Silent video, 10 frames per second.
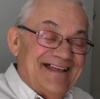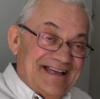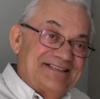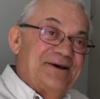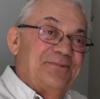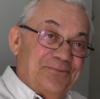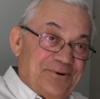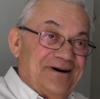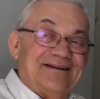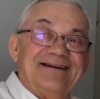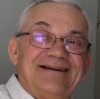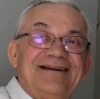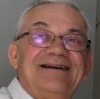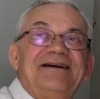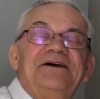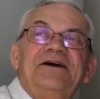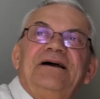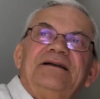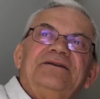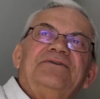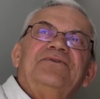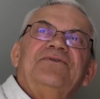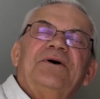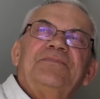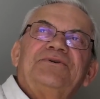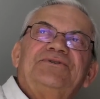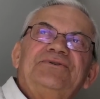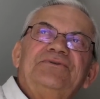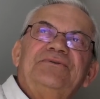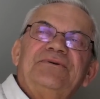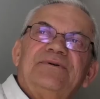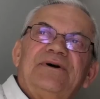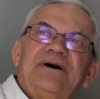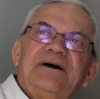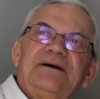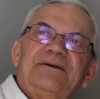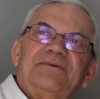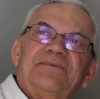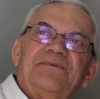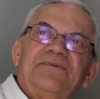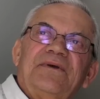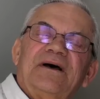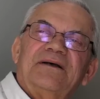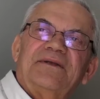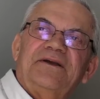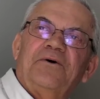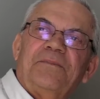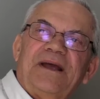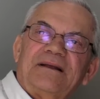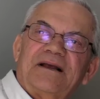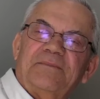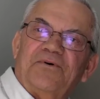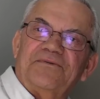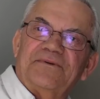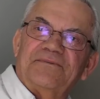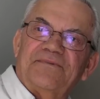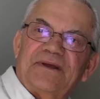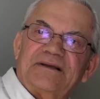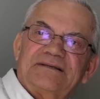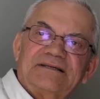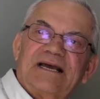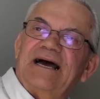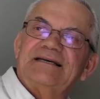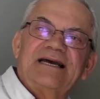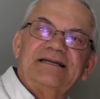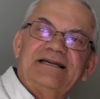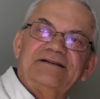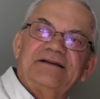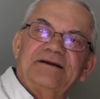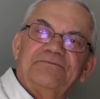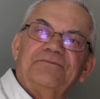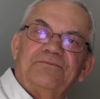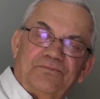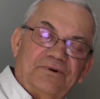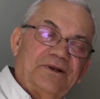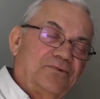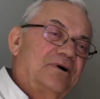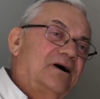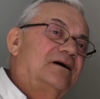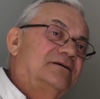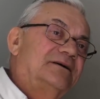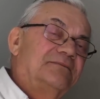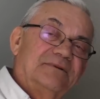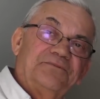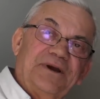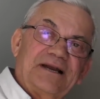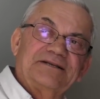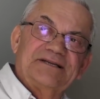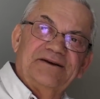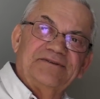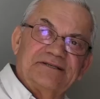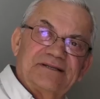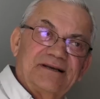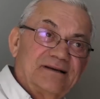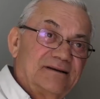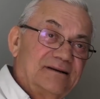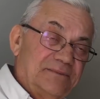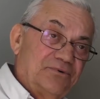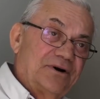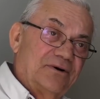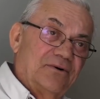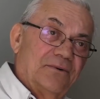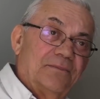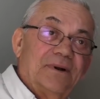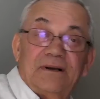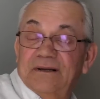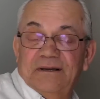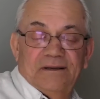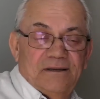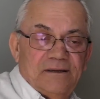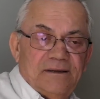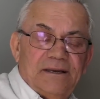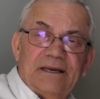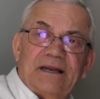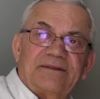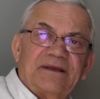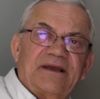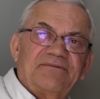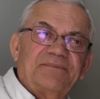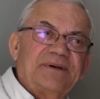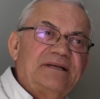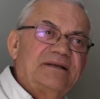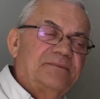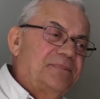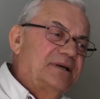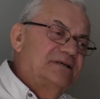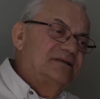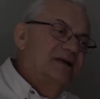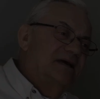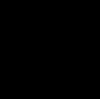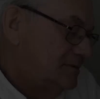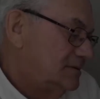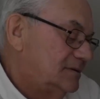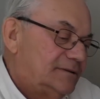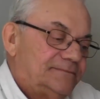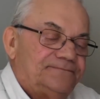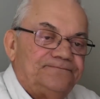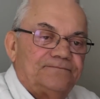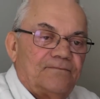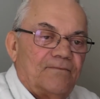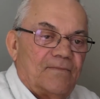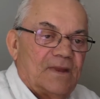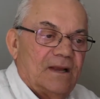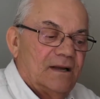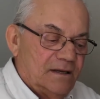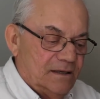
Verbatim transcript: That's number one. Okay. Number two, the old man come over the thing and says, guys, I need you to really work hard. We got to save this thing and bring her home. And I think everybody did it because of that. So how do you look back on?